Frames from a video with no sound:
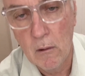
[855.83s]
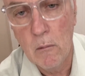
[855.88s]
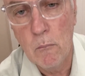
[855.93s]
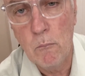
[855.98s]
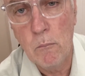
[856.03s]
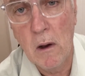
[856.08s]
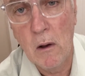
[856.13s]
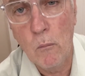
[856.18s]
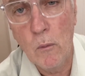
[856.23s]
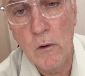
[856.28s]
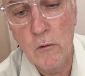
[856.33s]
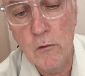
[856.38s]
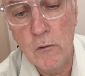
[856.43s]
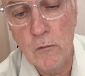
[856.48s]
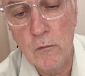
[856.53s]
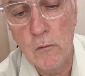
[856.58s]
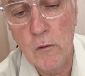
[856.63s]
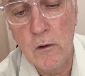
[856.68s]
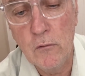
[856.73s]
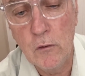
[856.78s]
but when you
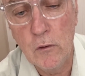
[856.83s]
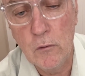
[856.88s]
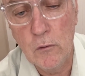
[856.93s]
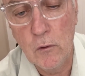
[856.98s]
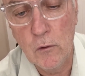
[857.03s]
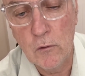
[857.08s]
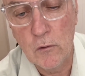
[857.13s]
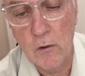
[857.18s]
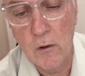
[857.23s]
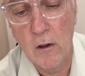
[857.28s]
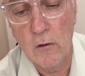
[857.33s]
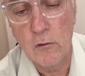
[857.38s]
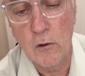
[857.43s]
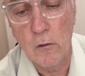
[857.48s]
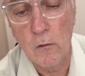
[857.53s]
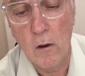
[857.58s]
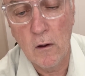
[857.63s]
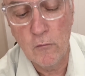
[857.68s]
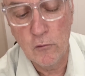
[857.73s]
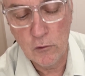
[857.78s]
need to use it, it's a
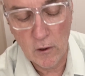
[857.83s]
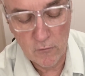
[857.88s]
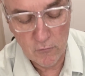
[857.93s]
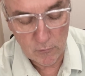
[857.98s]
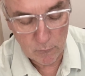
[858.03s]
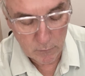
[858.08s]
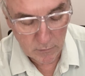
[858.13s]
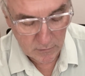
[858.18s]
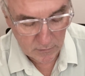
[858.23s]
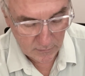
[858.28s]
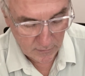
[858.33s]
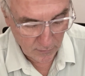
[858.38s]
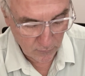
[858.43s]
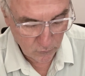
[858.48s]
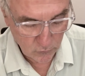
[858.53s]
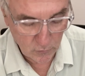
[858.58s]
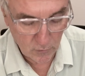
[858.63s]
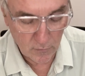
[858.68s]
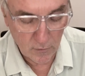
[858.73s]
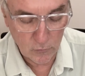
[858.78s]
life-saving bit of kit.
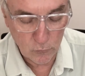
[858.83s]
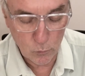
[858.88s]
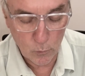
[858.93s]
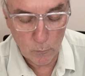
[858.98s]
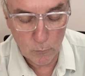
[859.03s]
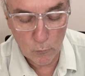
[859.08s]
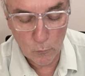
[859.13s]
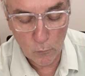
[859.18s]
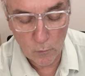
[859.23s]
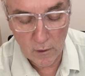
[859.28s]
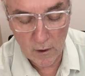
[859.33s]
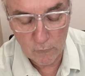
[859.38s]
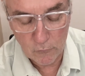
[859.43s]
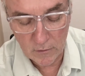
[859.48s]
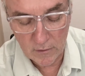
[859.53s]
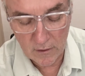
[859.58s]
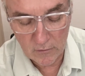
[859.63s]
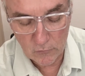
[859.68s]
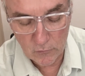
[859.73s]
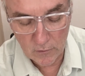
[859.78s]
So that's why we all have to
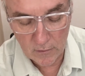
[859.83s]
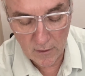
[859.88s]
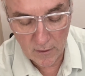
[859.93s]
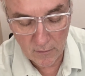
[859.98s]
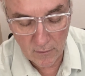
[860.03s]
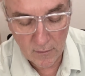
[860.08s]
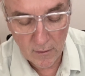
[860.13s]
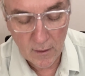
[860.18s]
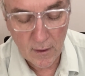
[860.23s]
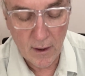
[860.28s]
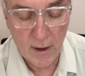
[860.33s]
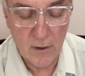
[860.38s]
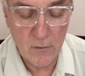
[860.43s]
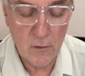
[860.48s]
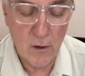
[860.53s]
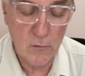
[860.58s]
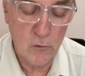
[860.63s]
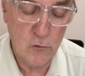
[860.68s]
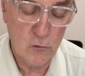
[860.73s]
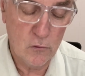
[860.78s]
get together and
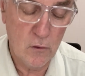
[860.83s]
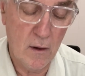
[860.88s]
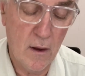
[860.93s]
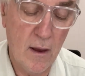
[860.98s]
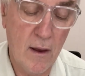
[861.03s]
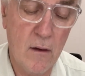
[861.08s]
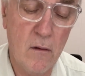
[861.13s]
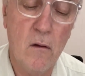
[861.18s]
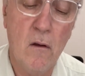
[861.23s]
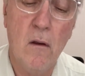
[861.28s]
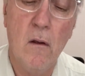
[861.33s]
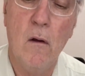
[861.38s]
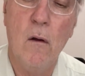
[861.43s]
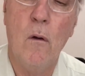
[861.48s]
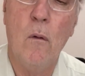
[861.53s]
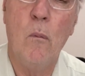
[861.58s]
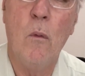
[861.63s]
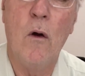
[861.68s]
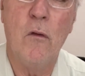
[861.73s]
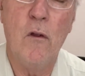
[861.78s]
understand
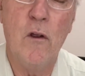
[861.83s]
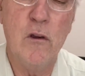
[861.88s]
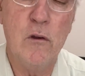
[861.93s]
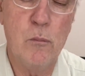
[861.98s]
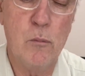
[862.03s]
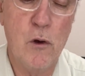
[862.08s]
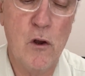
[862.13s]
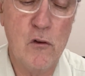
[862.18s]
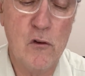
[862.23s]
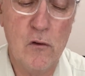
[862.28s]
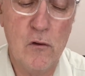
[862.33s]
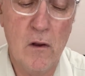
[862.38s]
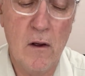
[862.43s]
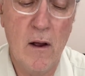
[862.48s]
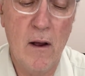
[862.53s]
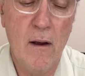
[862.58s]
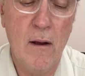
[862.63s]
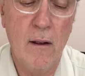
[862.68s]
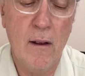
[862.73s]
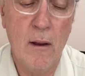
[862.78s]
what these pressures
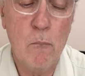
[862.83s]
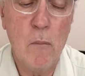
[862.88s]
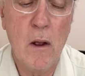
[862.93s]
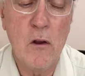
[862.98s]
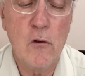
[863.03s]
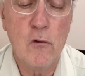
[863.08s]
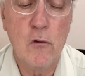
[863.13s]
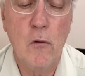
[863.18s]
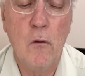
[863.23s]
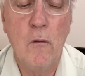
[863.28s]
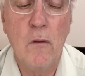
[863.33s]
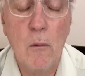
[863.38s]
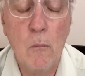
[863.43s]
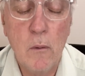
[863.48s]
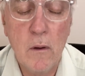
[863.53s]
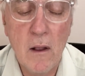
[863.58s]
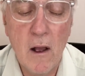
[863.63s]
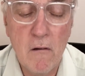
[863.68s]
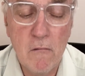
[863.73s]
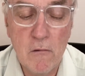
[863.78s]
are and make sure that
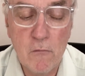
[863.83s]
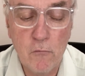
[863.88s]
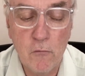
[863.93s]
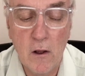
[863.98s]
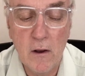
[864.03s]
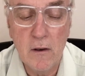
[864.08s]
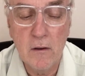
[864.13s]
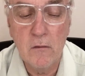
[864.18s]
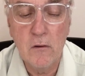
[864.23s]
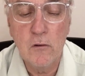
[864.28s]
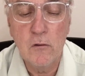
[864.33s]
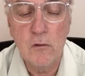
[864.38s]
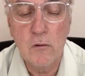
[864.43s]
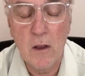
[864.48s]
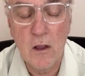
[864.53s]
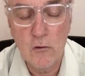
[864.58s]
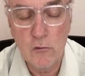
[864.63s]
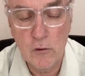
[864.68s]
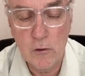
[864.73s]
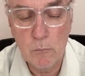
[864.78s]
we are inflating this
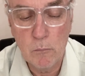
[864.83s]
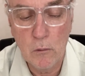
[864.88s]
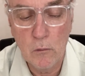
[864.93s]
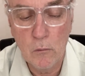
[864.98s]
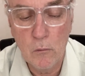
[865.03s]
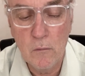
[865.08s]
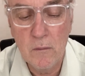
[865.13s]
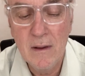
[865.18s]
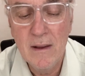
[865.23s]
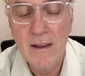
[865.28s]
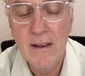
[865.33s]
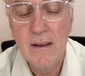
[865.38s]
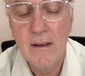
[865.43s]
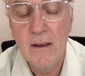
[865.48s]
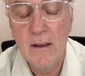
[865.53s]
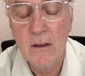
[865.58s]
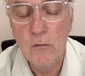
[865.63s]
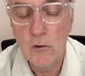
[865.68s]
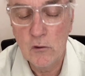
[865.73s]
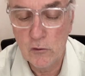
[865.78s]
gastric balloon
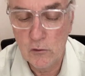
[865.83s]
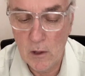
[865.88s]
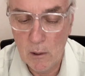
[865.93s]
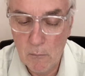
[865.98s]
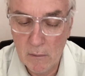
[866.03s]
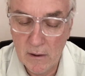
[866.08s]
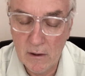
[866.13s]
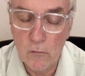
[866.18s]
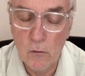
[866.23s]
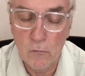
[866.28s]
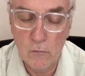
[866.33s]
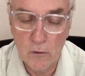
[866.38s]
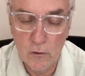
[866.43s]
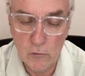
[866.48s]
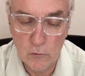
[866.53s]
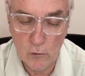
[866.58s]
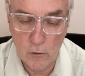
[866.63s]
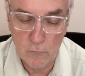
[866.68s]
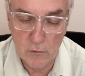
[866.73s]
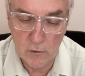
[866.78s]
in the stomach and not the
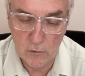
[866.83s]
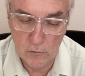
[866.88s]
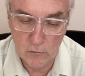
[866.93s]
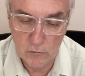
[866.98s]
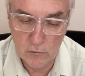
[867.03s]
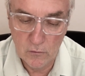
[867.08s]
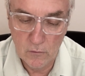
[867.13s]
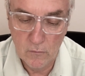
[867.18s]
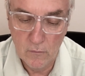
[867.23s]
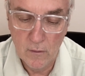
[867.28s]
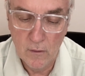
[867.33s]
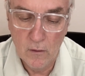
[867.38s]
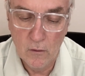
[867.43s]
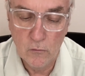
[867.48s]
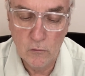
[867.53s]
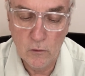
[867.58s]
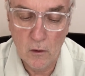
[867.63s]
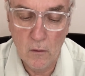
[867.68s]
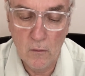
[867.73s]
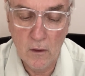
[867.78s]
esophagus.
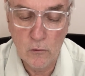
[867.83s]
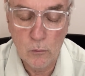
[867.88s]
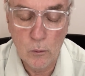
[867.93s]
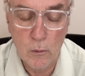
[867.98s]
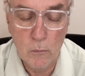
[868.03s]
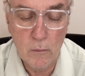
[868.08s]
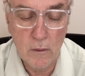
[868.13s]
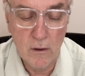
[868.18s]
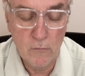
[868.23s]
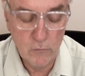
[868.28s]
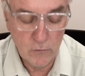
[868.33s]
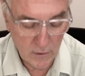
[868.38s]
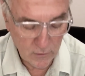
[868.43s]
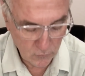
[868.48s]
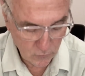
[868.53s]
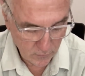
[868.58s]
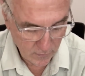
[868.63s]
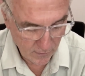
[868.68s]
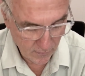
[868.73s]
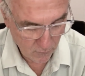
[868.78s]
So that's why we have to get
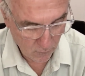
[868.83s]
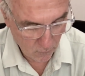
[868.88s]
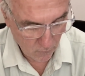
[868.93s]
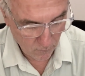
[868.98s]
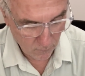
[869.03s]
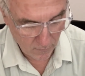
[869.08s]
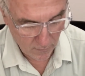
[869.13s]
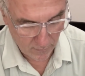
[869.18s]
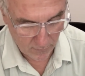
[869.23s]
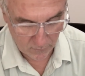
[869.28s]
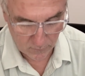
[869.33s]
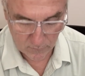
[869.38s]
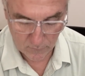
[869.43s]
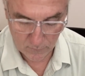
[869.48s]
together on that.